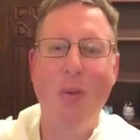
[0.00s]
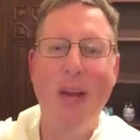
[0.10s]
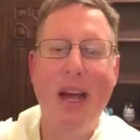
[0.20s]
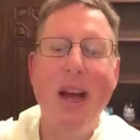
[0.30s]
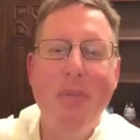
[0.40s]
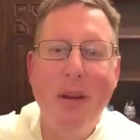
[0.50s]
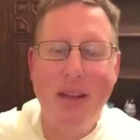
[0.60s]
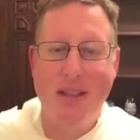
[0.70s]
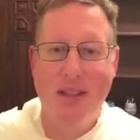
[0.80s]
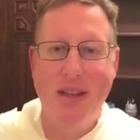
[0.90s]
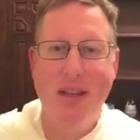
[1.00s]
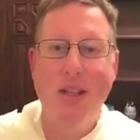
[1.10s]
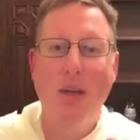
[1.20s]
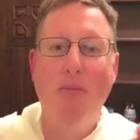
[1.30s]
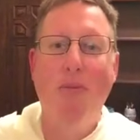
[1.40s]
will help us
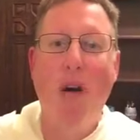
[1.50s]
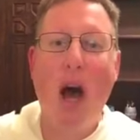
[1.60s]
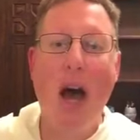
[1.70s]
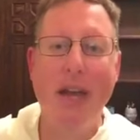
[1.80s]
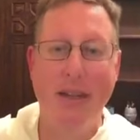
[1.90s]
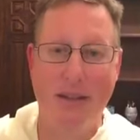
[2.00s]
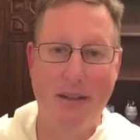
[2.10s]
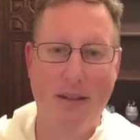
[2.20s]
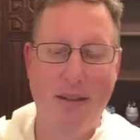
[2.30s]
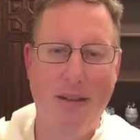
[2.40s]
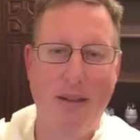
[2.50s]
to broaden